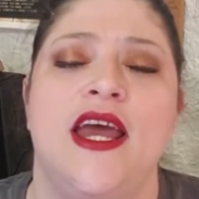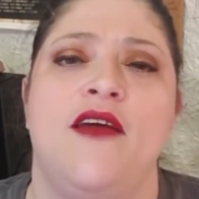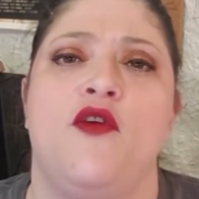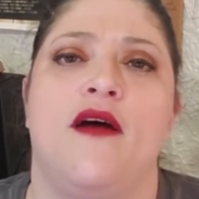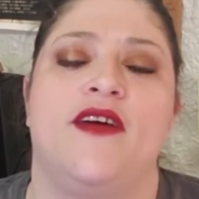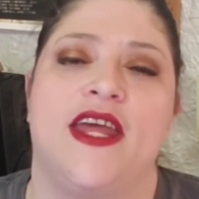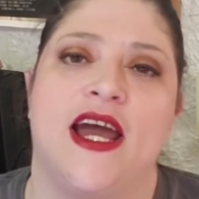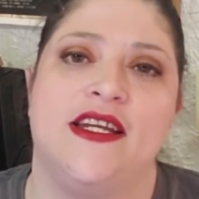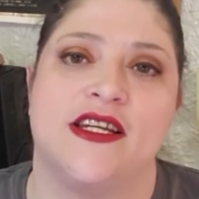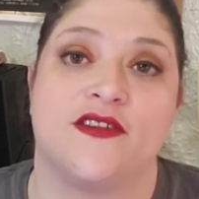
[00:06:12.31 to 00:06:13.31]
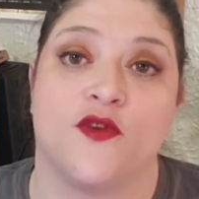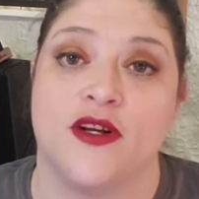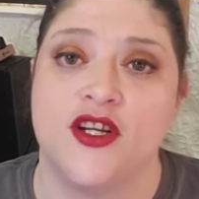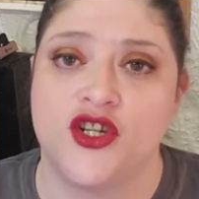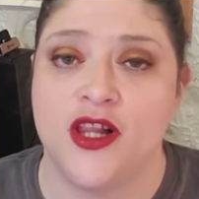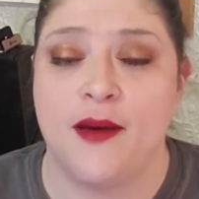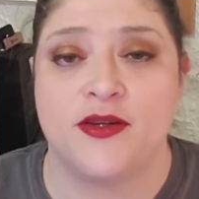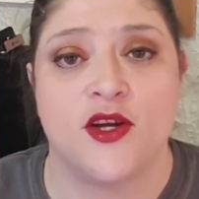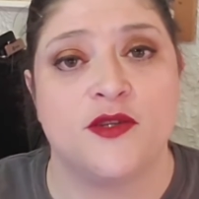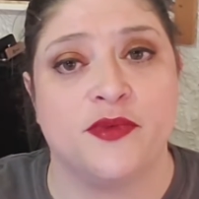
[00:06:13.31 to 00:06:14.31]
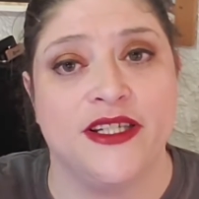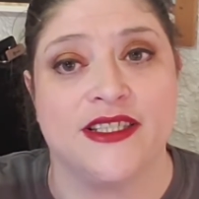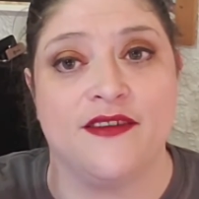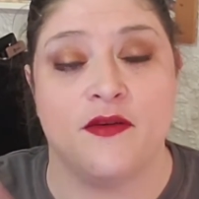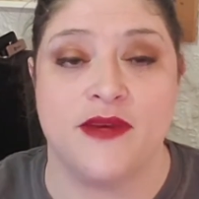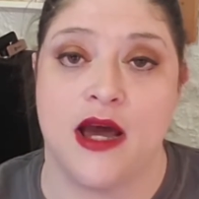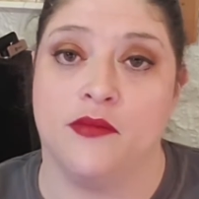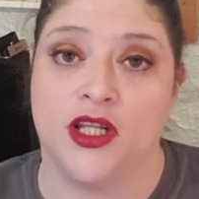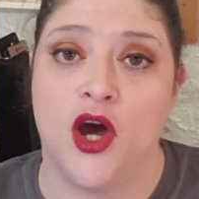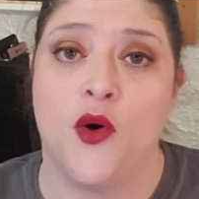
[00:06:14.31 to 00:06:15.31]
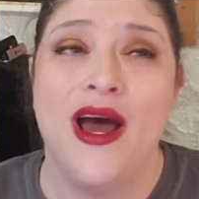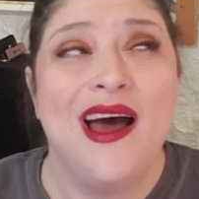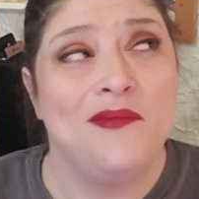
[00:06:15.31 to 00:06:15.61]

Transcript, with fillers: If you have any ideas for additional episodes, please leave them down below.